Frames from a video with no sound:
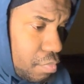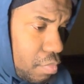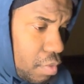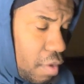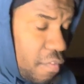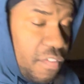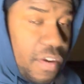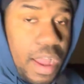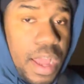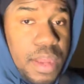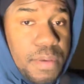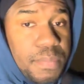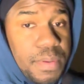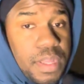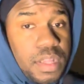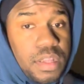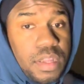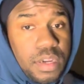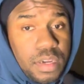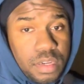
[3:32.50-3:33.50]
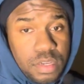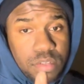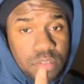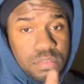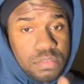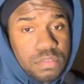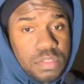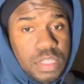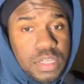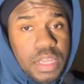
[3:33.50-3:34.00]
Von Miller,
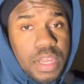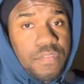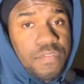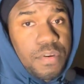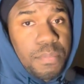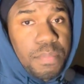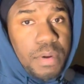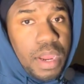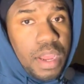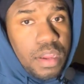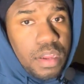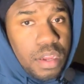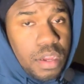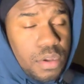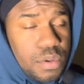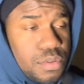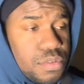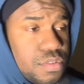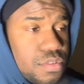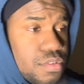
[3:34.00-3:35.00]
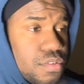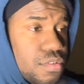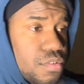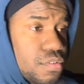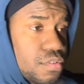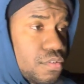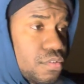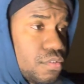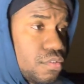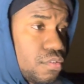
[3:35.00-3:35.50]
the Denver Broncos,
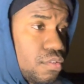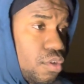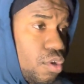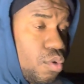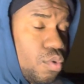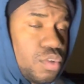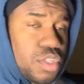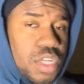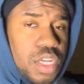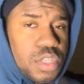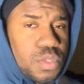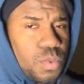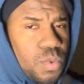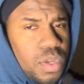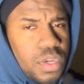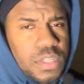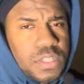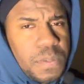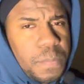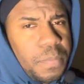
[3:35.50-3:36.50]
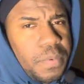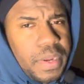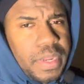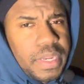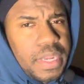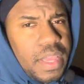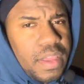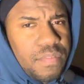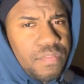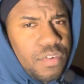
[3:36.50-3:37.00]
who just wanted to bring
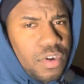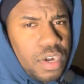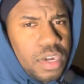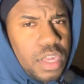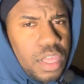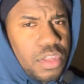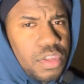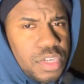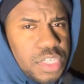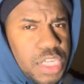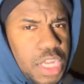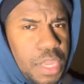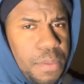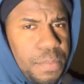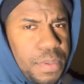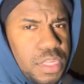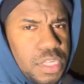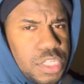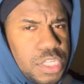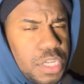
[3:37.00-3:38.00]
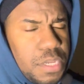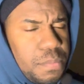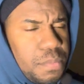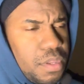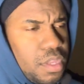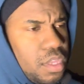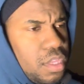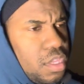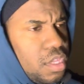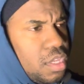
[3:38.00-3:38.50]
Denver another championship,
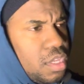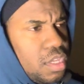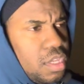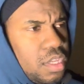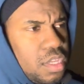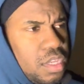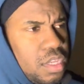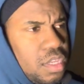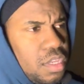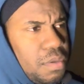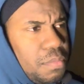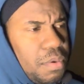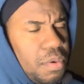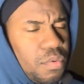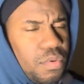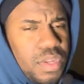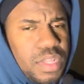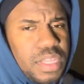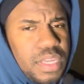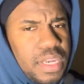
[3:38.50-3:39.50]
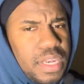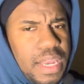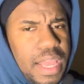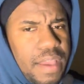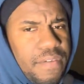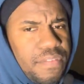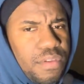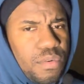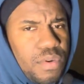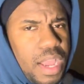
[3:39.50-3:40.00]
but really didn't
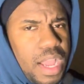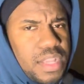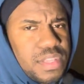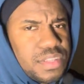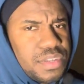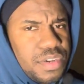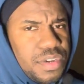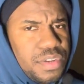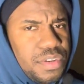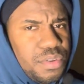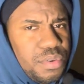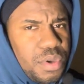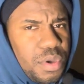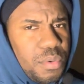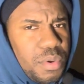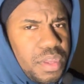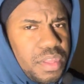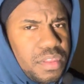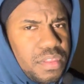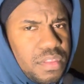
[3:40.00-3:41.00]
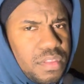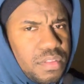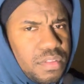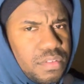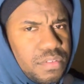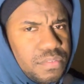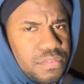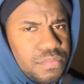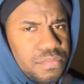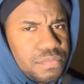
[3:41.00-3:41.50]
have the roster to do it with.
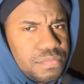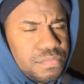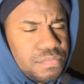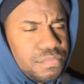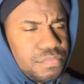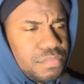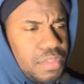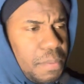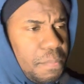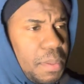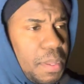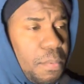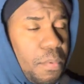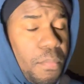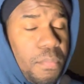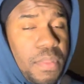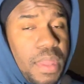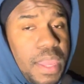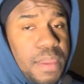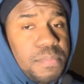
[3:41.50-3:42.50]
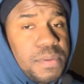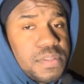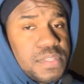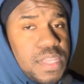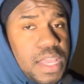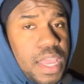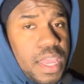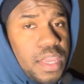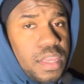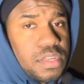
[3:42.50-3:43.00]
And people blamed his
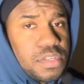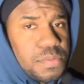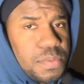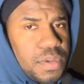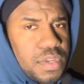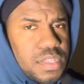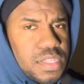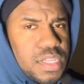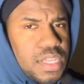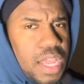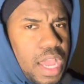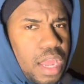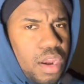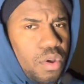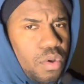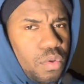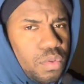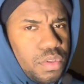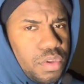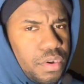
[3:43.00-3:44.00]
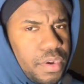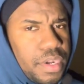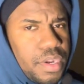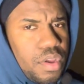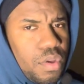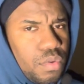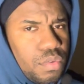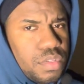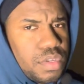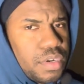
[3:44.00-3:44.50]
age because he got older and
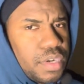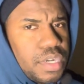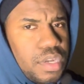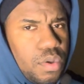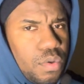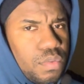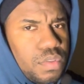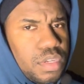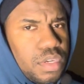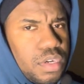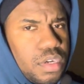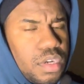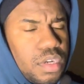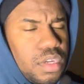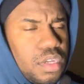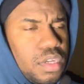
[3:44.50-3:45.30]
older and older,